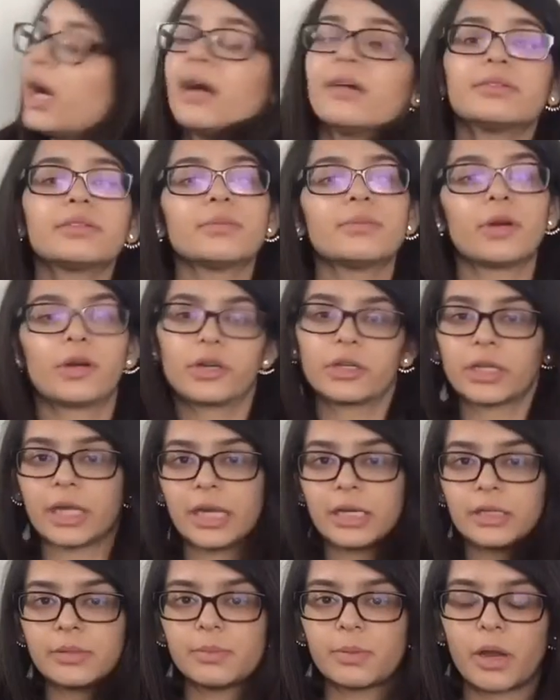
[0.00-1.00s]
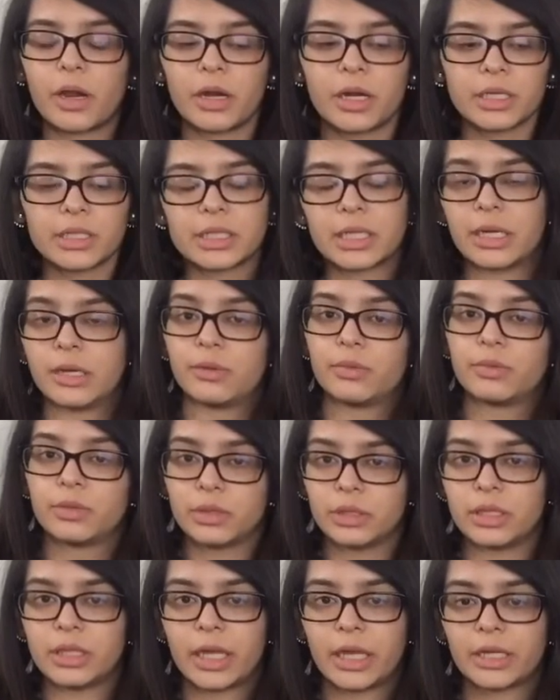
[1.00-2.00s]
have some Hard Candy products and I
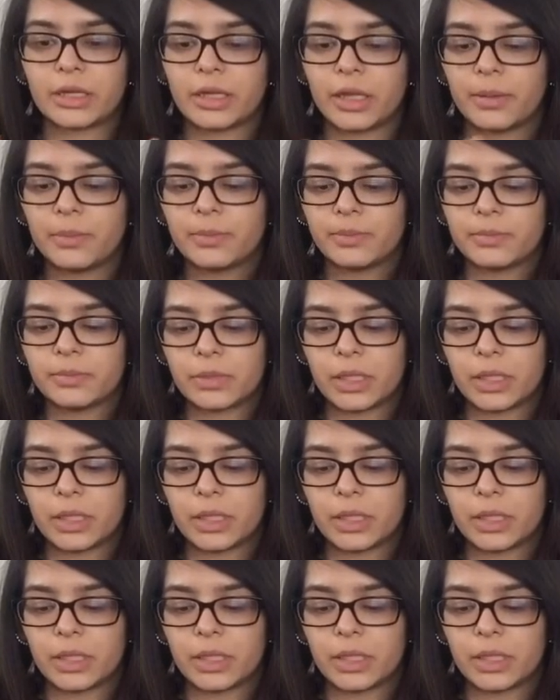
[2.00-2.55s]
really like them.